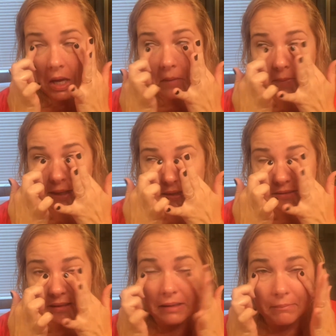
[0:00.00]
make
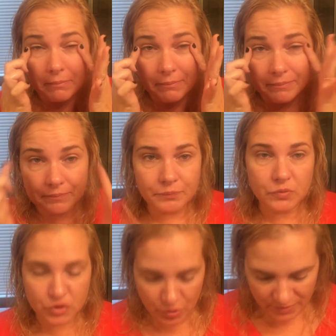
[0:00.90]
some
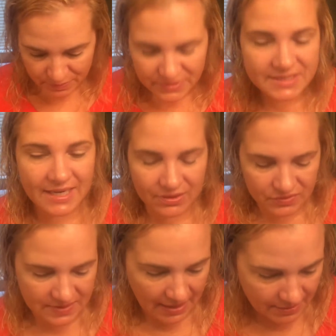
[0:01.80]
German potato
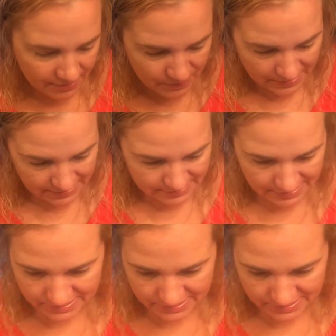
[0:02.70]
salad because that